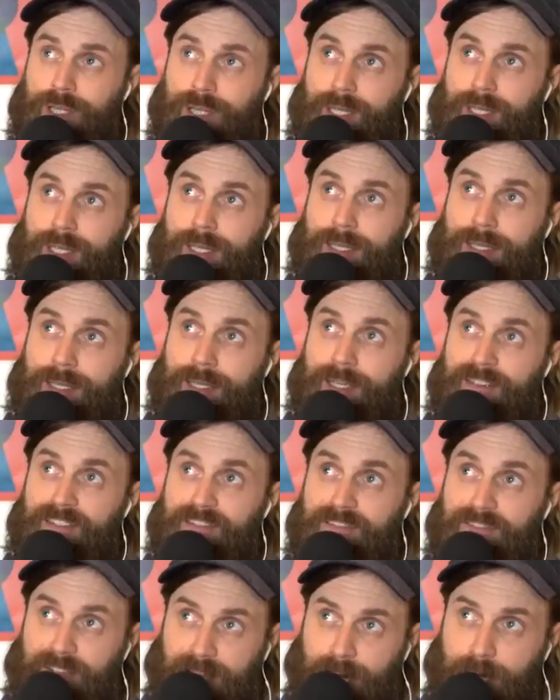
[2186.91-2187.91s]
he
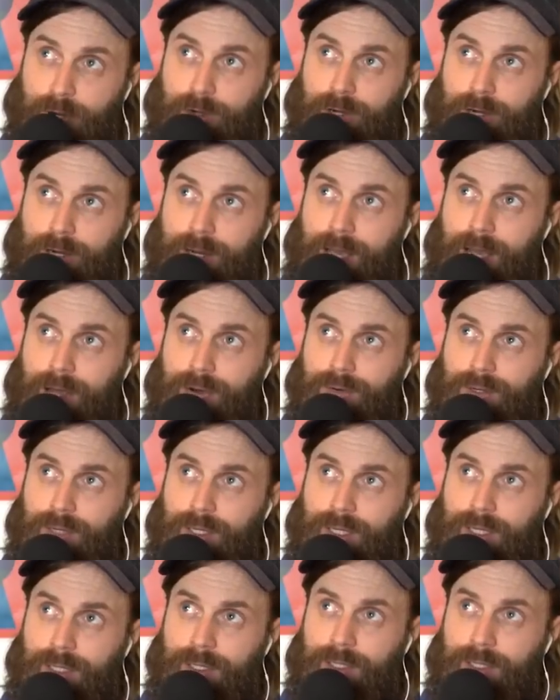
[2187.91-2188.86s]
figured it out.